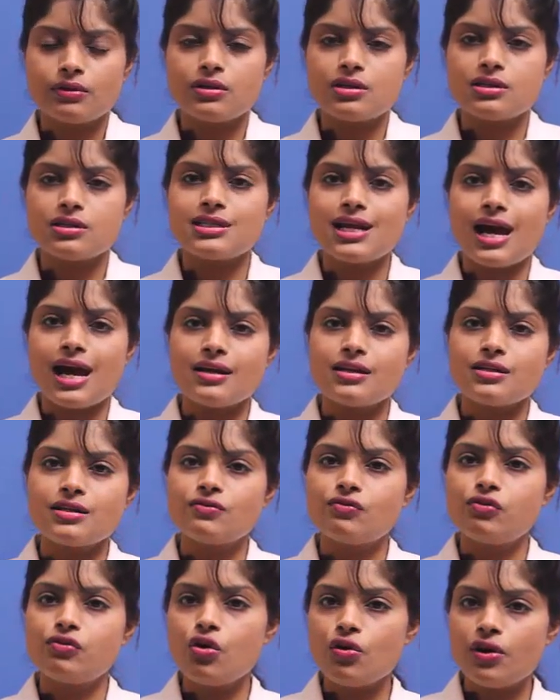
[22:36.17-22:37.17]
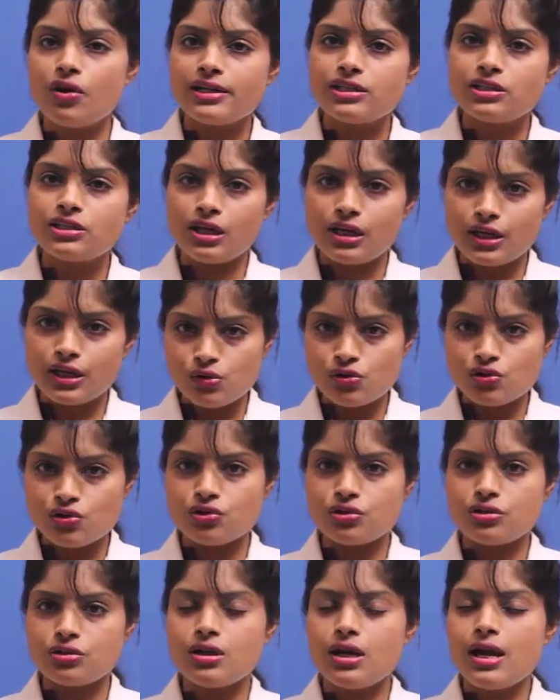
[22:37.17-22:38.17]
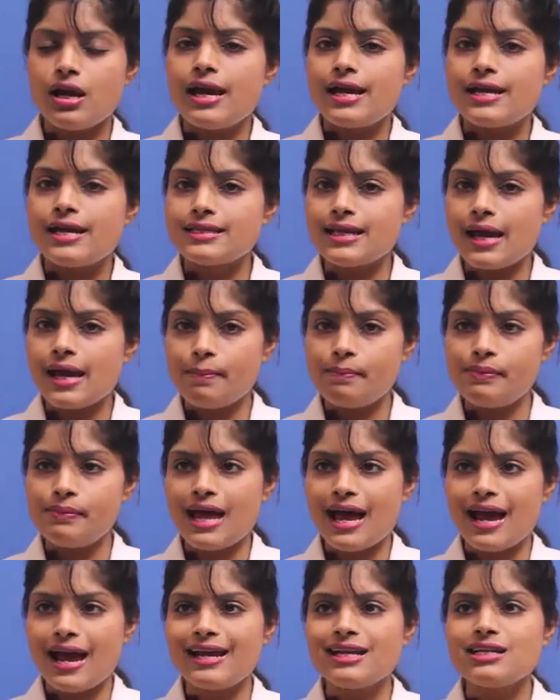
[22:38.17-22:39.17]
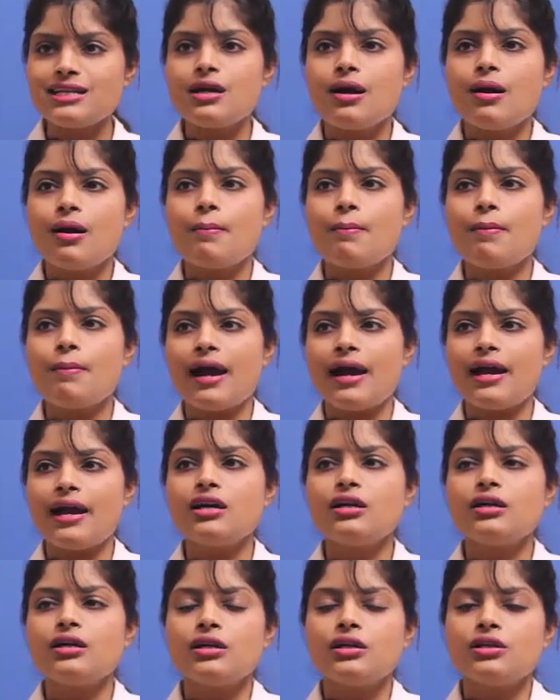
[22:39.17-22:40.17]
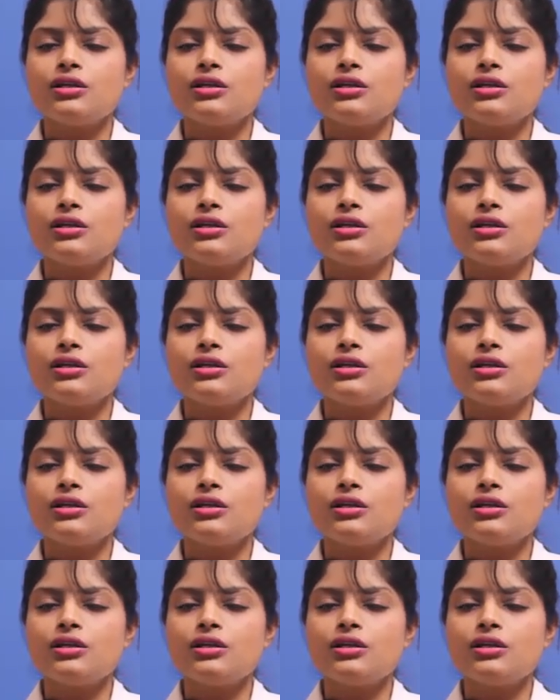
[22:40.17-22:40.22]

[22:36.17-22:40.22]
The stannous fluoride solution is applied by a